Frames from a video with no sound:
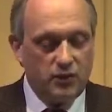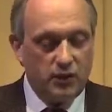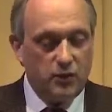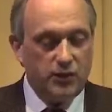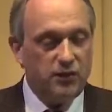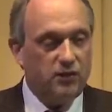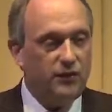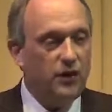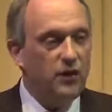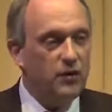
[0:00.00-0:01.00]
on the question
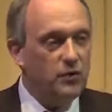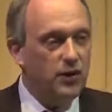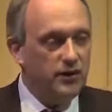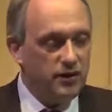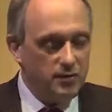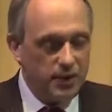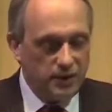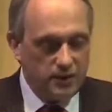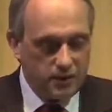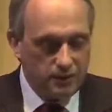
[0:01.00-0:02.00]
of who are the
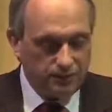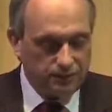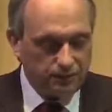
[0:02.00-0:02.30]
Albanians.